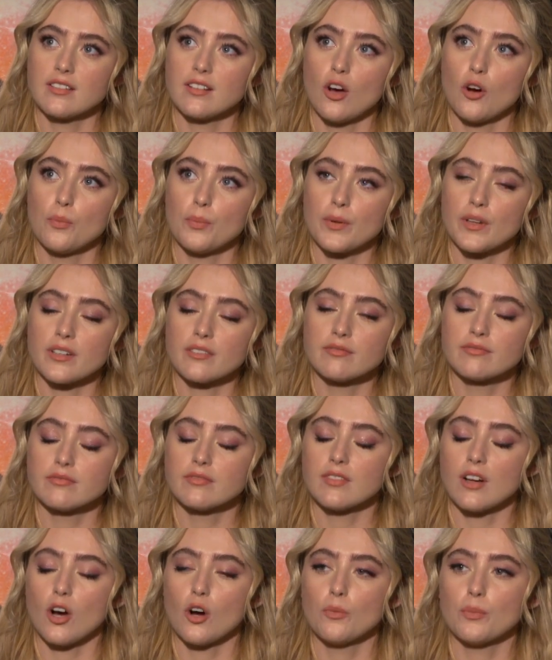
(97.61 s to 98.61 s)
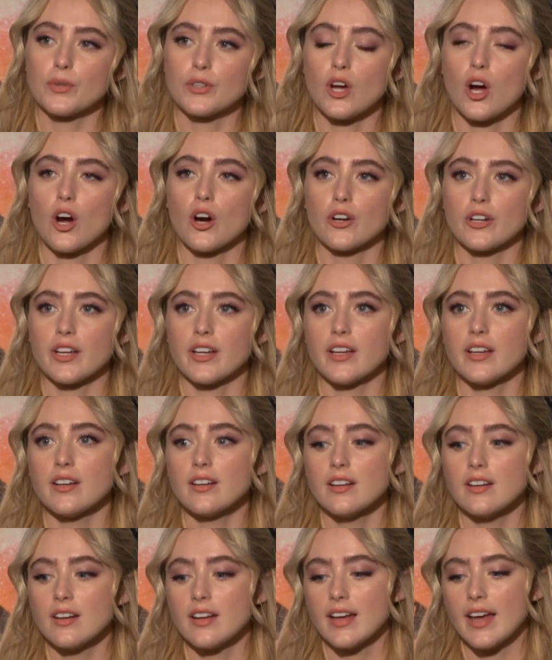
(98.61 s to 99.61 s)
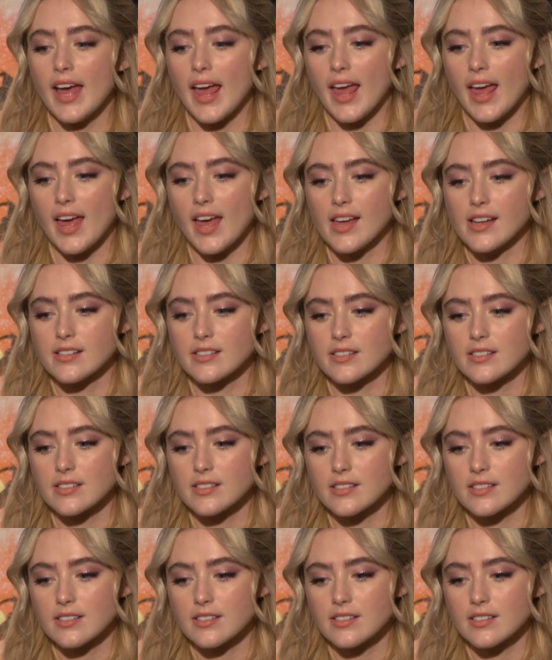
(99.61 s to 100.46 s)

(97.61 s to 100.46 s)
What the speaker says: open-hearted, and